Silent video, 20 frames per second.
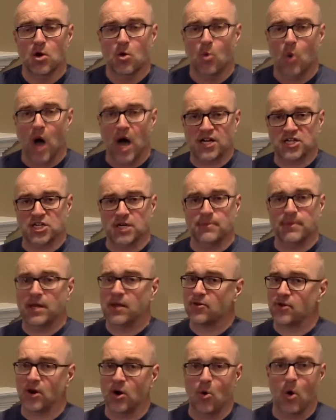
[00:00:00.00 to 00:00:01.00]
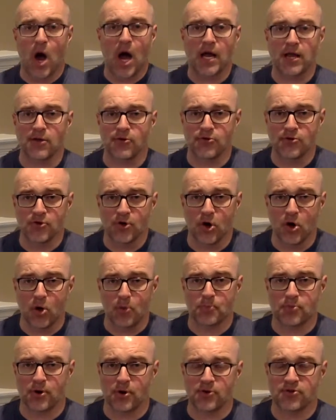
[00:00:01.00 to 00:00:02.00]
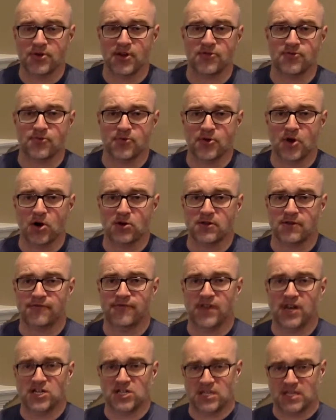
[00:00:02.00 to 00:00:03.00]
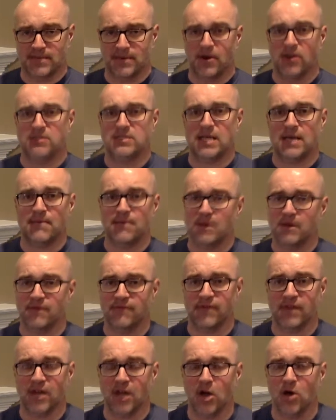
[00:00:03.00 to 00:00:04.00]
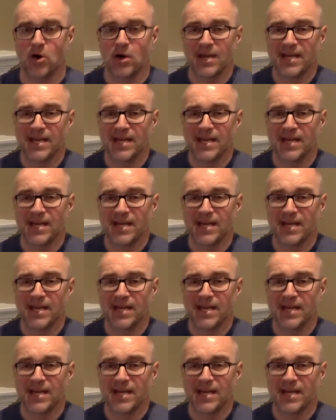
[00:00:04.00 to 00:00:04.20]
Watch him. He's going to walk you through the whole process from start to finish. It's about a 10-minute video.